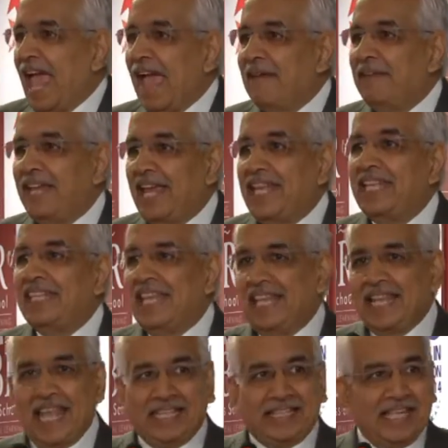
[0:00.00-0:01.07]
having
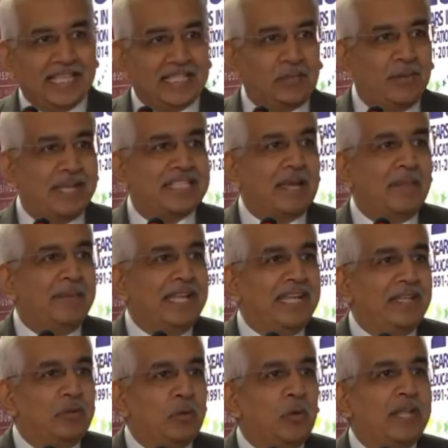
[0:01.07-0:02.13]
anything like this, where
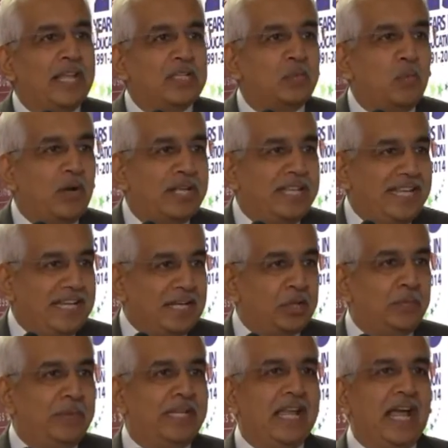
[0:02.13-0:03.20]
somebody told us what
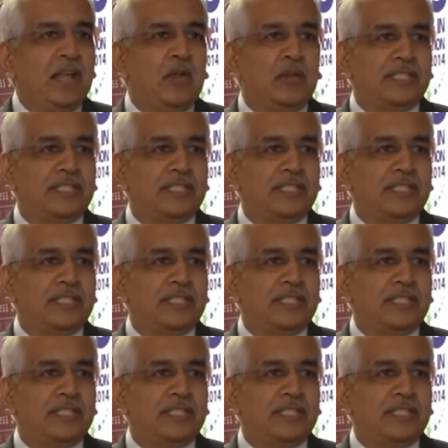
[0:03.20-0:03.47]
needed to be done,